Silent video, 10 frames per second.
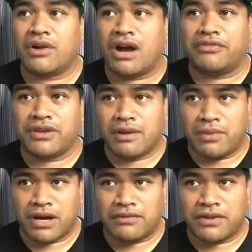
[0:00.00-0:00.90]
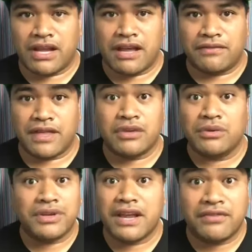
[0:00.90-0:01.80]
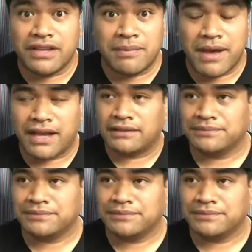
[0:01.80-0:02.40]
offering a part of your life that you will never get back.